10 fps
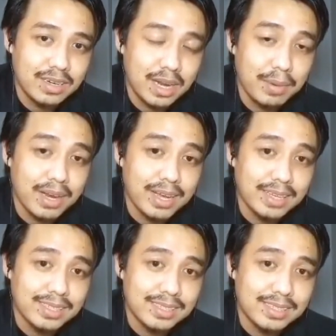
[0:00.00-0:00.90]
about
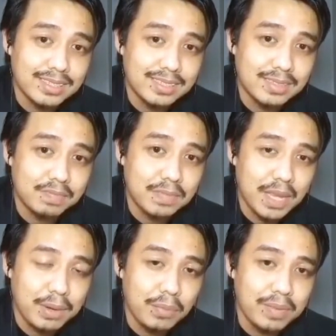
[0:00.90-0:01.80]
us,
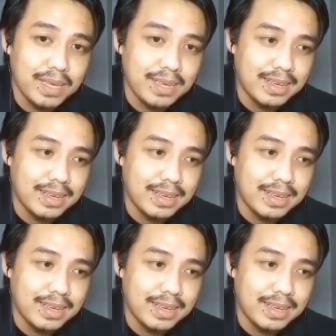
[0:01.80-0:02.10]
about me.